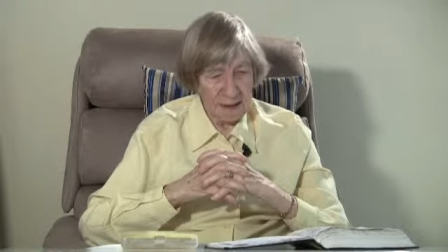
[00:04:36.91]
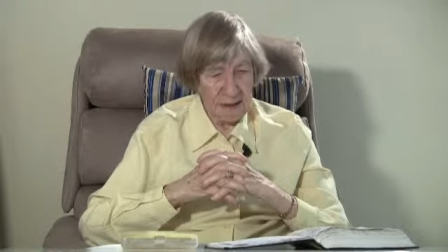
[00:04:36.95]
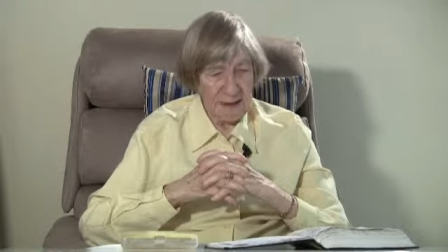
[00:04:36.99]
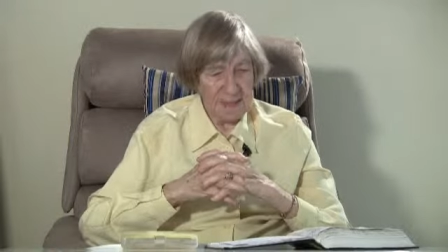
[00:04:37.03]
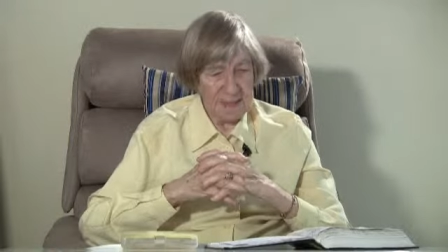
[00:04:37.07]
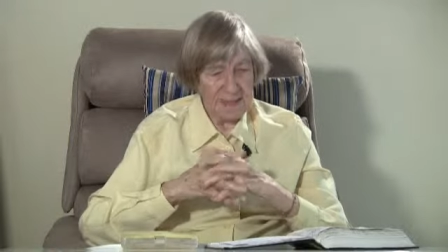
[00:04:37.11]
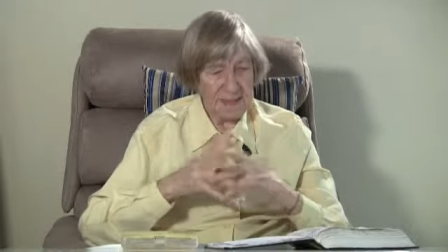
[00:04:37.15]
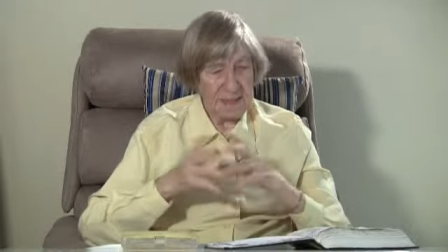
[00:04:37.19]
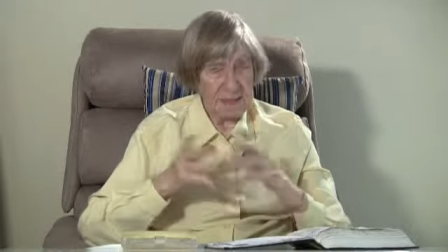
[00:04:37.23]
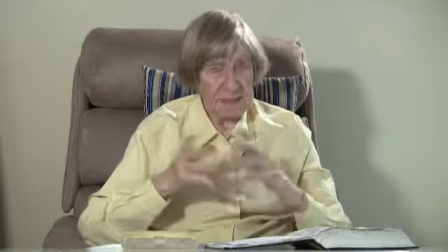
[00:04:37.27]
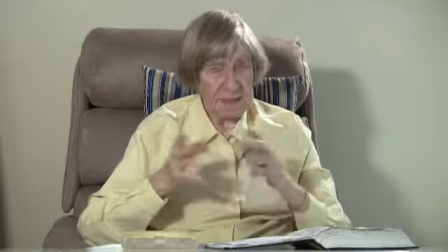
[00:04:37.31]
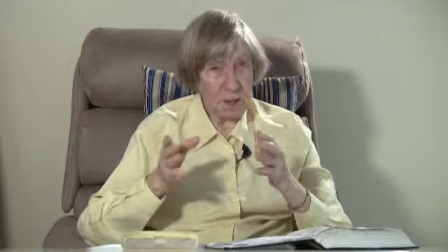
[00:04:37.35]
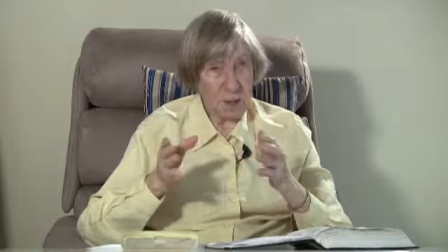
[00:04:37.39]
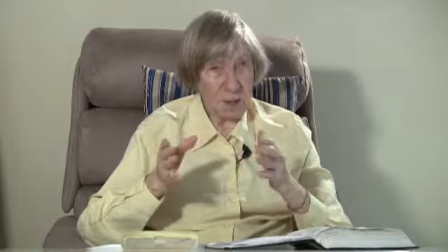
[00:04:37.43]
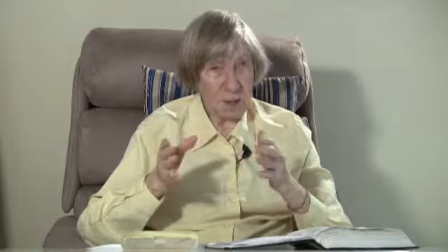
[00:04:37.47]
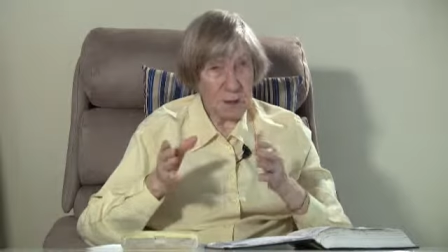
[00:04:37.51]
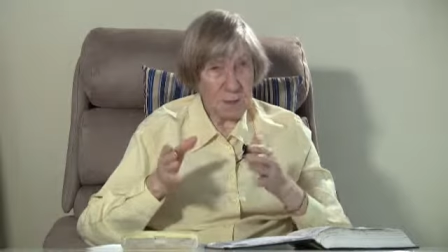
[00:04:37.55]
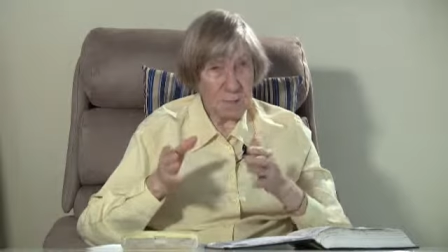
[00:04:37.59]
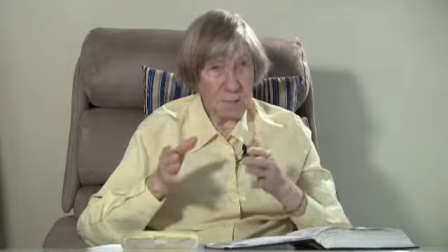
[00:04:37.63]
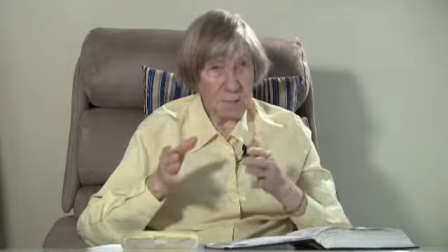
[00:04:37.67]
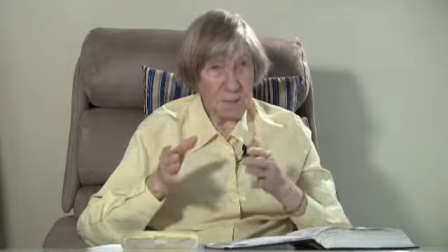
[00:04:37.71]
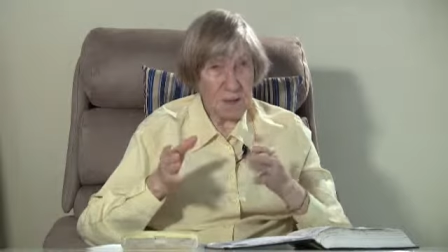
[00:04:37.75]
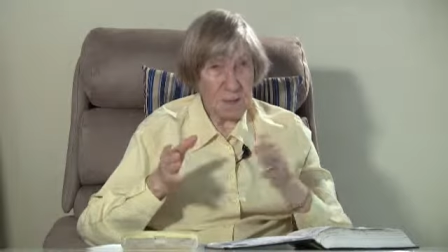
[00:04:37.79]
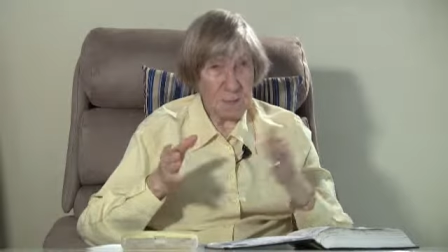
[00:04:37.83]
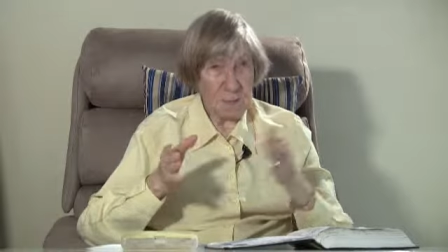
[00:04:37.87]
as he
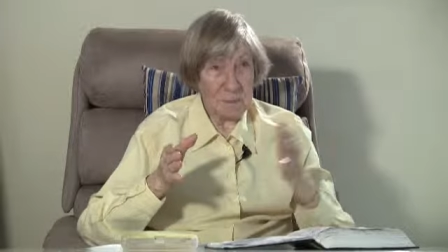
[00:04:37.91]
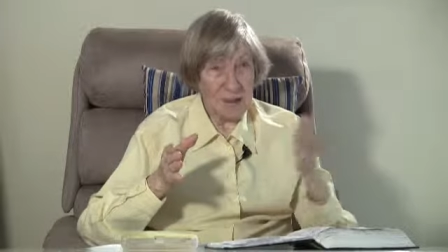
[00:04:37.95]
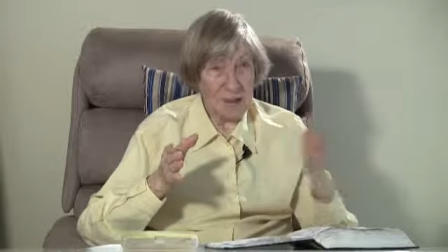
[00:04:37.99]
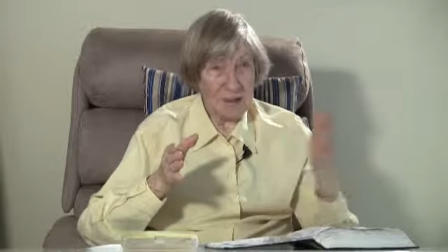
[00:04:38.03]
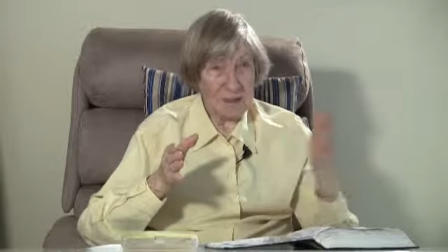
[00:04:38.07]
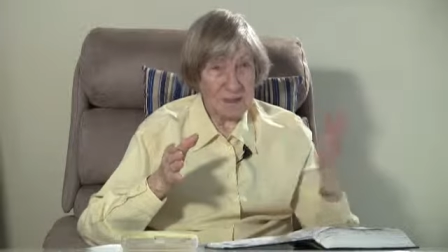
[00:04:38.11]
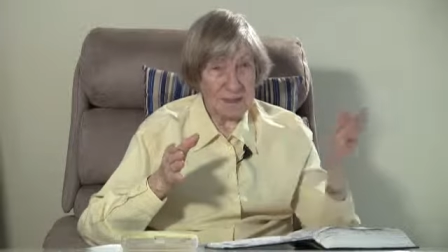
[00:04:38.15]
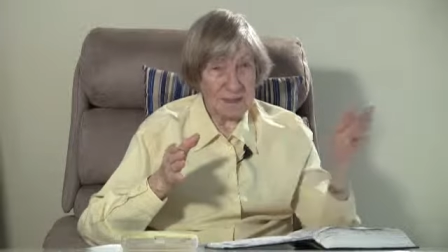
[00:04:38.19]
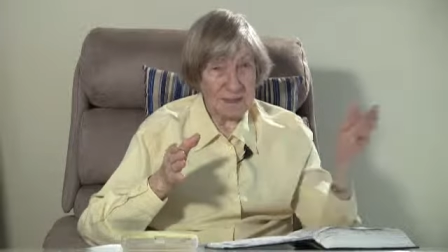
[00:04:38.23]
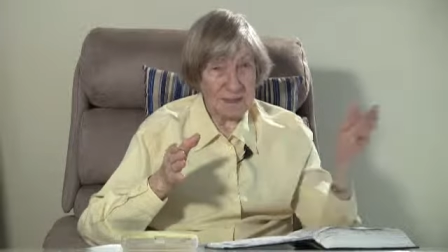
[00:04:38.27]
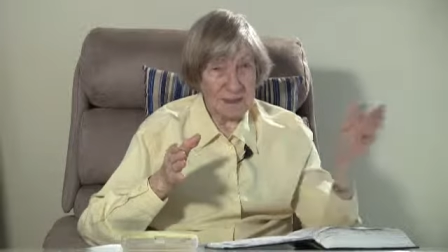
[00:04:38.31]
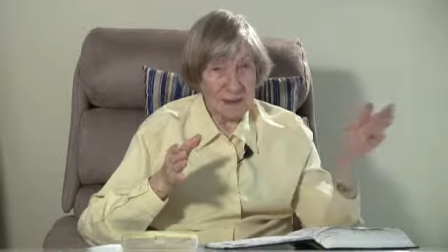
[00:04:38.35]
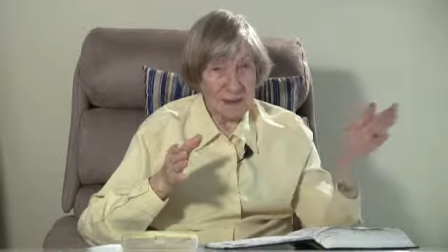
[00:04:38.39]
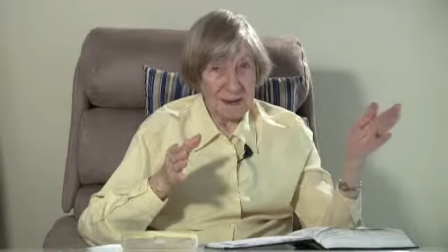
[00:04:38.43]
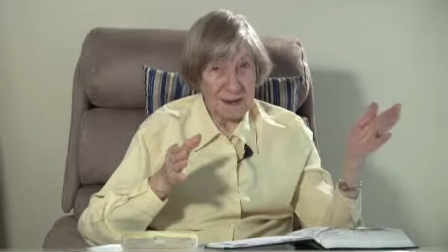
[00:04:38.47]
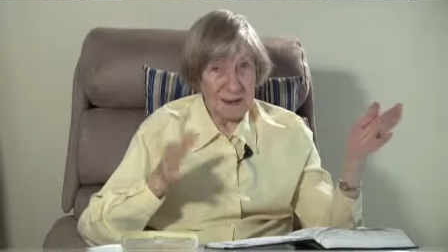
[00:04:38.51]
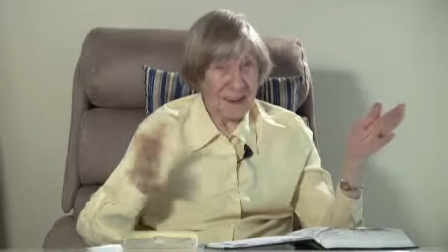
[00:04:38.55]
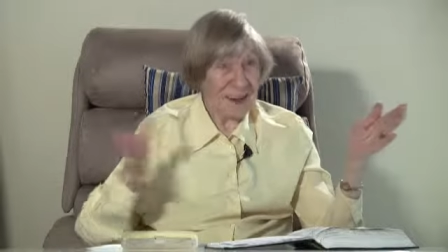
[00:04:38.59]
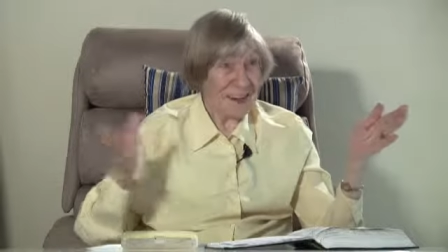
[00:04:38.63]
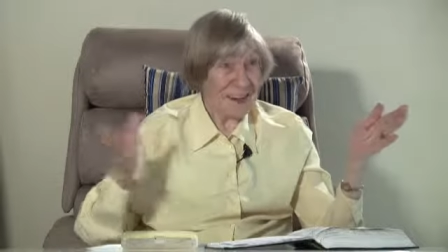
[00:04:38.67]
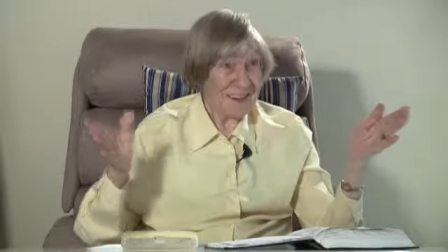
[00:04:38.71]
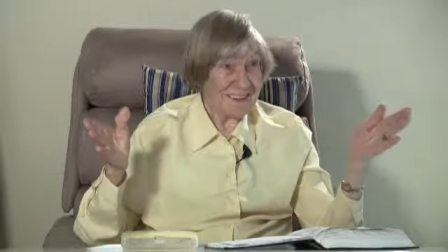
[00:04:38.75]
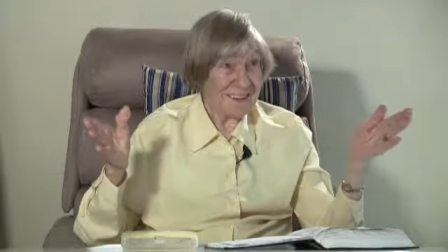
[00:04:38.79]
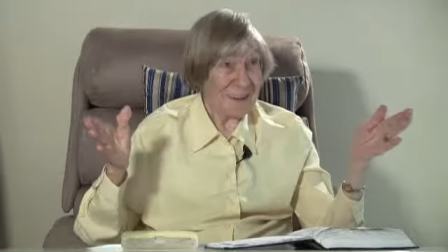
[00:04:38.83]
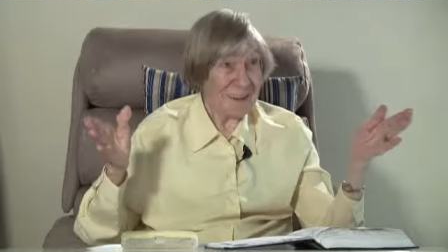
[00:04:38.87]
told me about
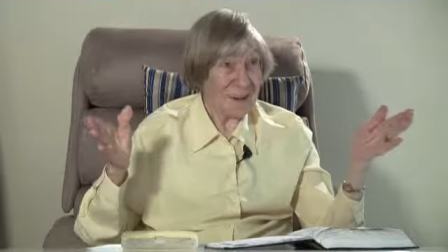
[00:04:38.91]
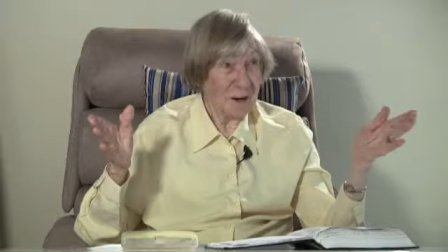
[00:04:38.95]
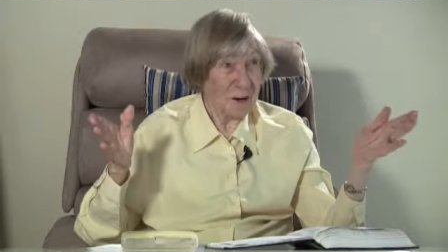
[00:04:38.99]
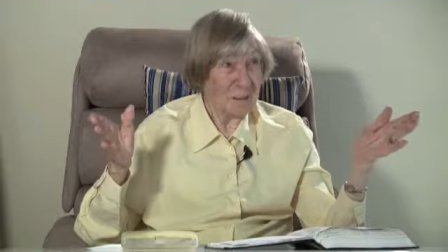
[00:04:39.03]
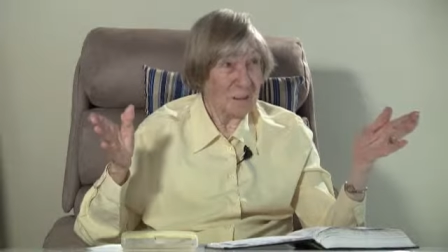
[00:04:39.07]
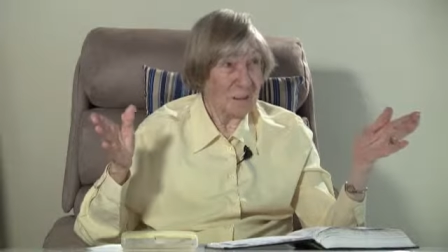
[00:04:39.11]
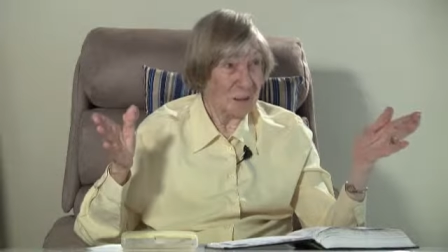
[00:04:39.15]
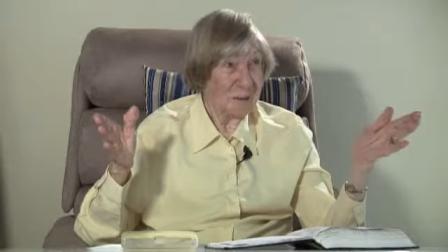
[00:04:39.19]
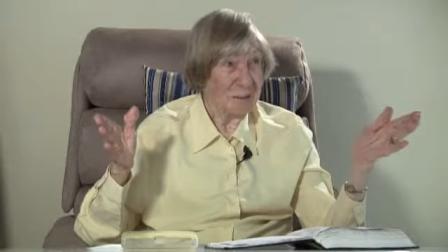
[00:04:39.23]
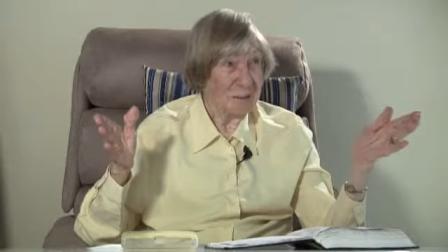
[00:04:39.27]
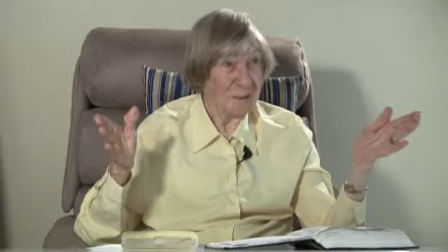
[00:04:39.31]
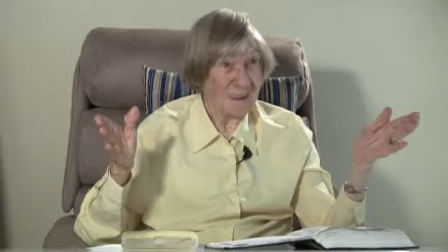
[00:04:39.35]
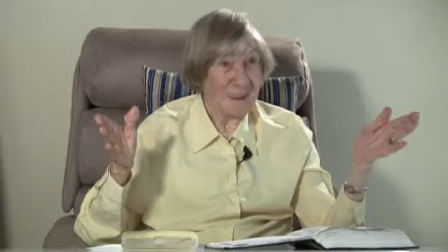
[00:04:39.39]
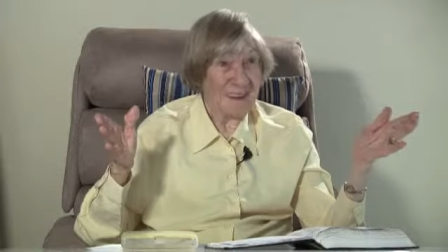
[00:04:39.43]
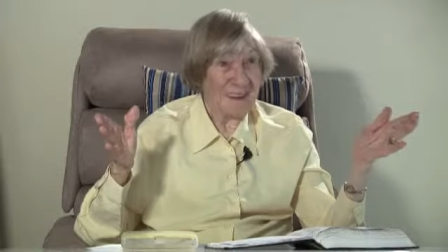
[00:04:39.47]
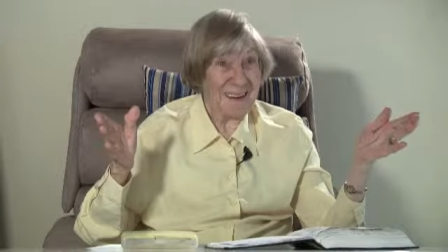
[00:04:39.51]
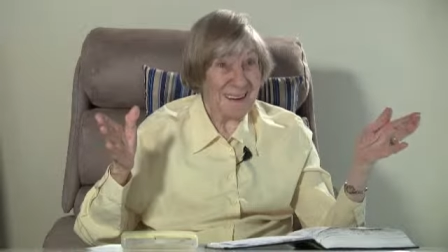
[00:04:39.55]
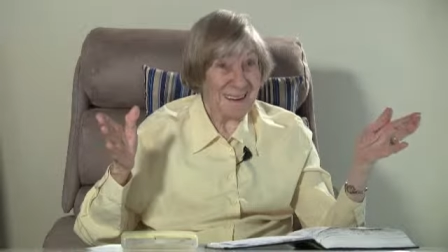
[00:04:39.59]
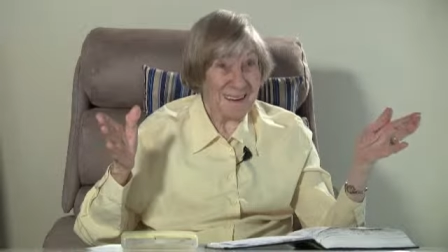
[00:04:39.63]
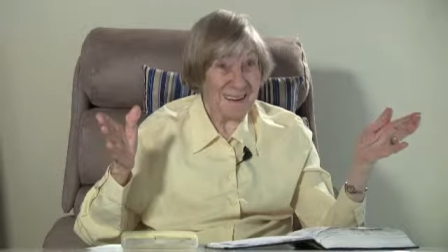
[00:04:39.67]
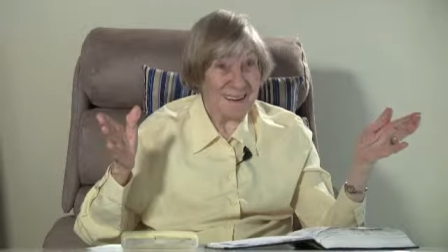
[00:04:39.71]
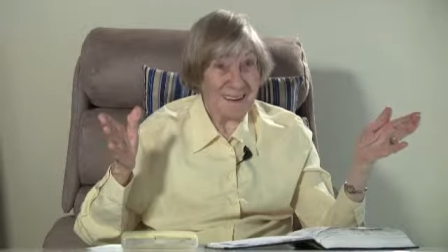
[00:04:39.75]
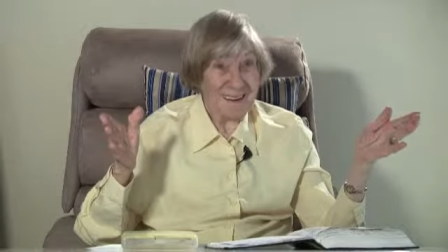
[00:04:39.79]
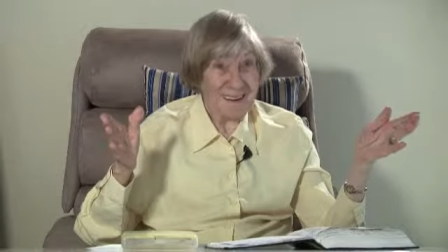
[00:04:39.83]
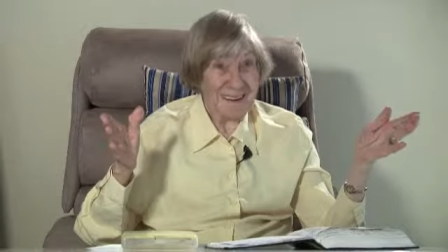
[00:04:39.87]
last time we were
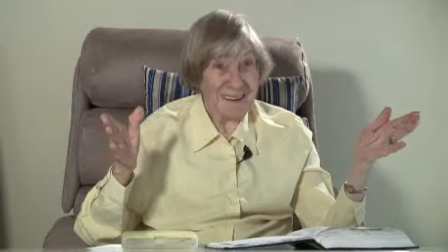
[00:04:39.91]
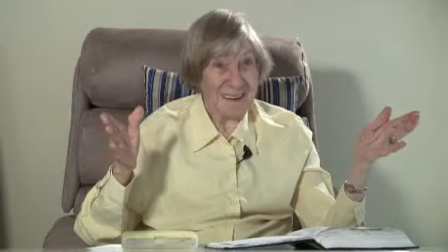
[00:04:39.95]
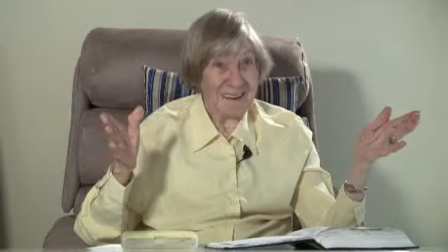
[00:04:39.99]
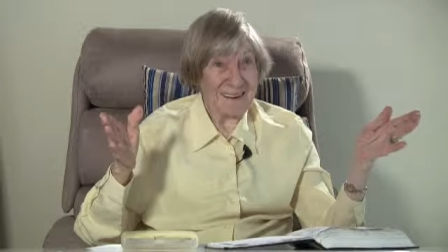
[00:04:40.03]
there,